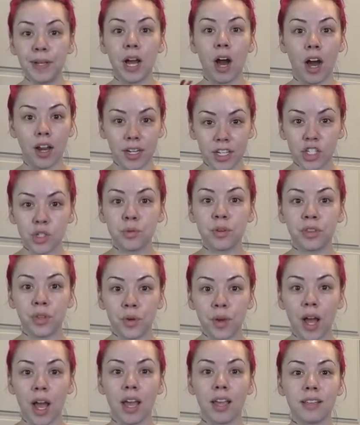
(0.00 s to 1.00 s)
be honest with you
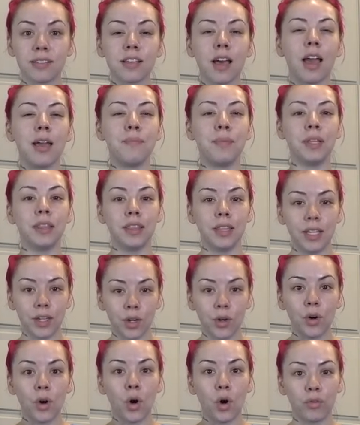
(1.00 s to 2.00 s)
guys, I'm a
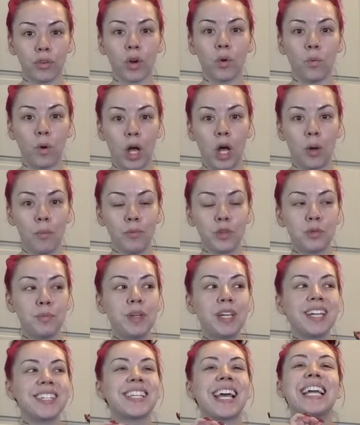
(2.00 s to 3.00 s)
little overwhelmed
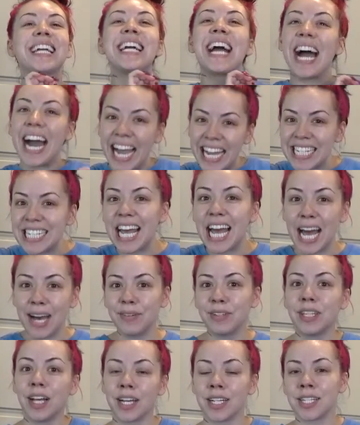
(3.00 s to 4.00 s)
because I kind of
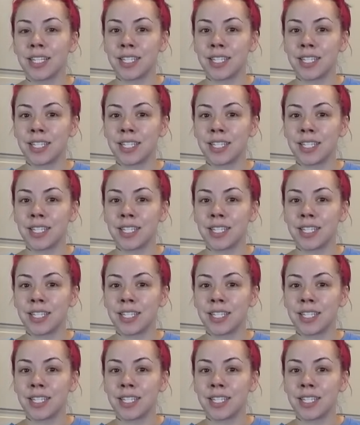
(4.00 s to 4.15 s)
have a lot of